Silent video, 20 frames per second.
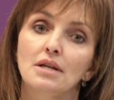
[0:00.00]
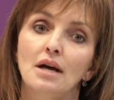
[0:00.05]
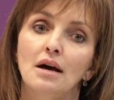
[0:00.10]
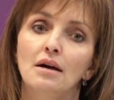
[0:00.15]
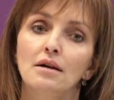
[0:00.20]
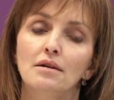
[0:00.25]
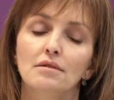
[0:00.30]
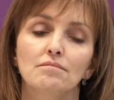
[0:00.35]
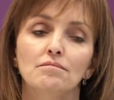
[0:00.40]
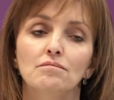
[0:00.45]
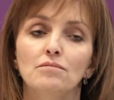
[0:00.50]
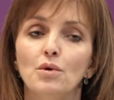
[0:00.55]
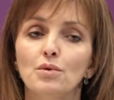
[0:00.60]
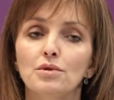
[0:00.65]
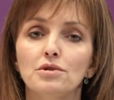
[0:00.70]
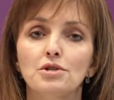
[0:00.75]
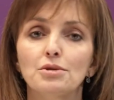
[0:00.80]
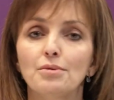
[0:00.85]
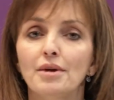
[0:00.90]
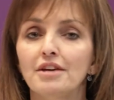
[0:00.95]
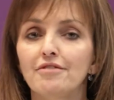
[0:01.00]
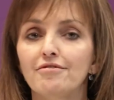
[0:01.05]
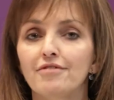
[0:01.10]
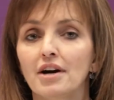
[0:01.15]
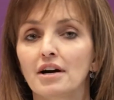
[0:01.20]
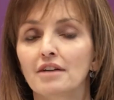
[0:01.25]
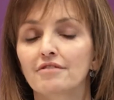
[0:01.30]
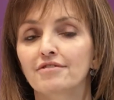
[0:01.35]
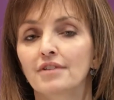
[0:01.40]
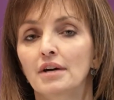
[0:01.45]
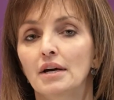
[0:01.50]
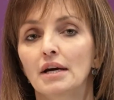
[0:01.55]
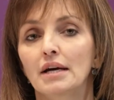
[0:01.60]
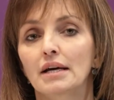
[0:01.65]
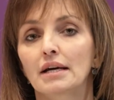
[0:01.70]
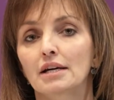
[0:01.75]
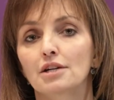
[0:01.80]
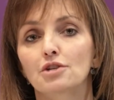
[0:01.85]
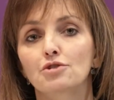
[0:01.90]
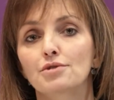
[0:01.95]
Now, more than
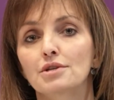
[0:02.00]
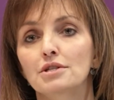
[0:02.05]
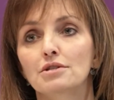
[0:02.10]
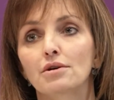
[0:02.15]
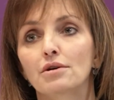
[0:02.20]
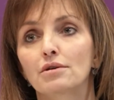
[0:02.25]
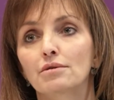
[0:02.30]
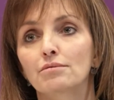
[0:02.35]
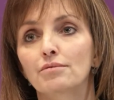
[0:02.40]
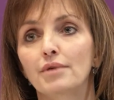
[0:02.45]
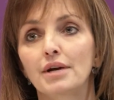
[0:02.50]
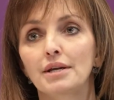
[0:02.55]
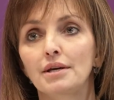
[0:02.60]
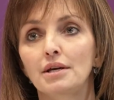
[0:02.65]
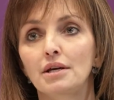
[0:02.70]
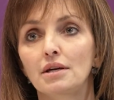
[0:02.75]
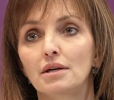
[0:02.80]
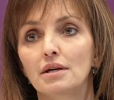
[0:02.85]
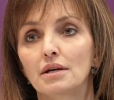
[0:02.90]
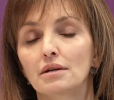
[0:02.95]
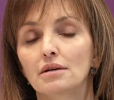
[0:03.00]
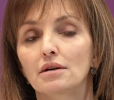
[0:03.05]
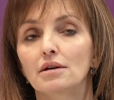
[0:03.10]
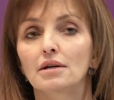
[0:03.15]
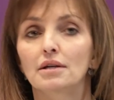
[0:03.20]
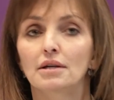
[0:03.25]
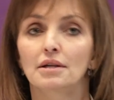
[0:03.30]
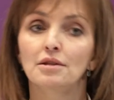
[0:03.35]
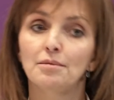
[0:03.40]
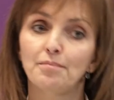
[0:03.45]
25 countries are already in the